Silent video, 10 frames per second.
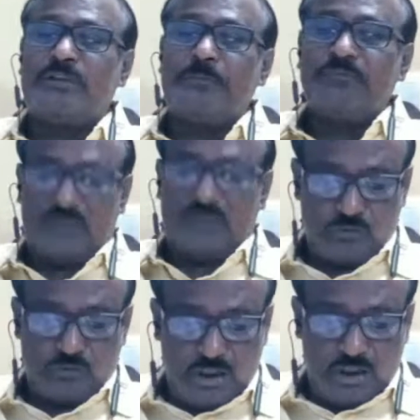So
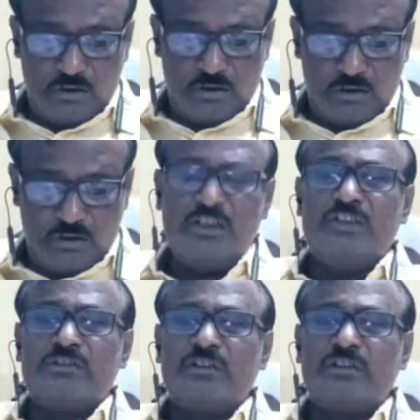now,
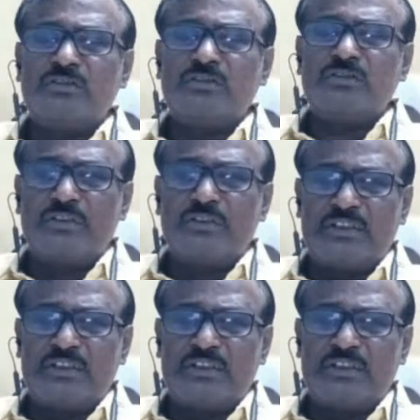section 46